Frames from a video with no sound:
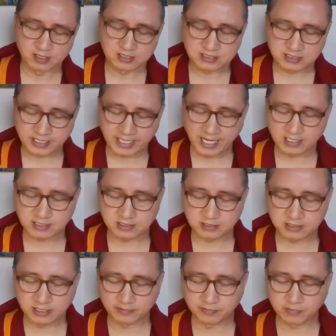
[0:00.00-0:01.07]
scatter
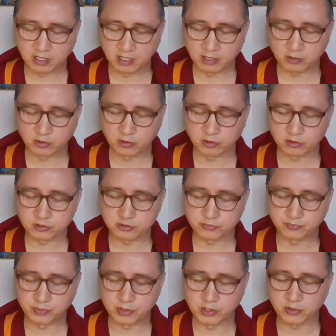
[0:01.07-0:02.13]
them across
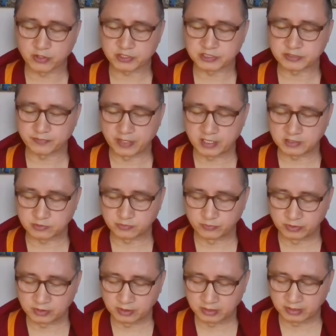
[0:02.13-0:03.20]
pure space
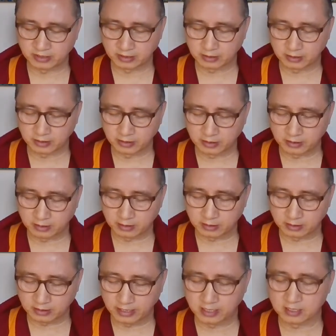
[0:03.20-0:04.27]
with
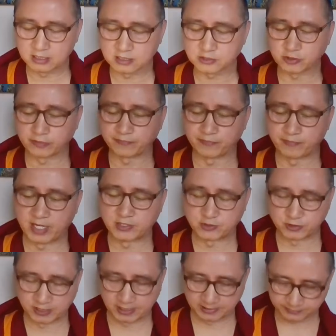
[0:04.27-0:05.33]
gales of
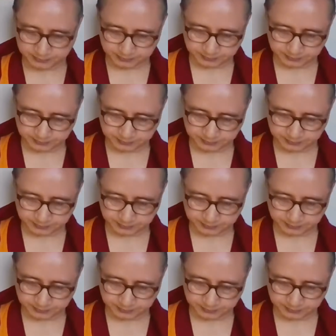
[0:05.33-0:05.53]
mantra.